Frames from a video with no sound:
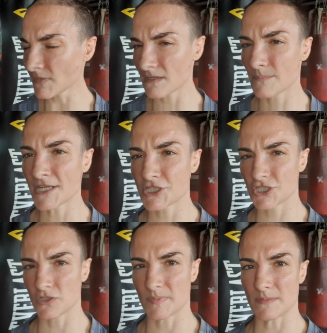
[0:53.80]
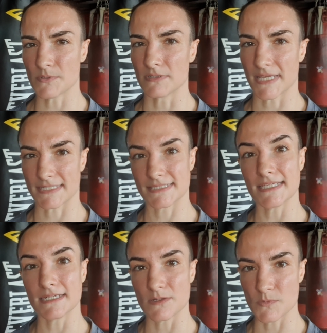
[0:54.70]
imagine two people, like a
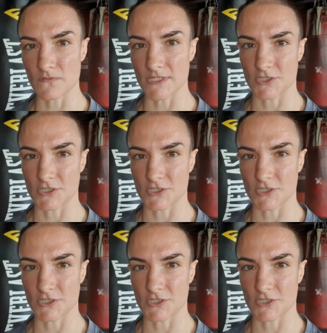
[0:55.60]
scene in a movie,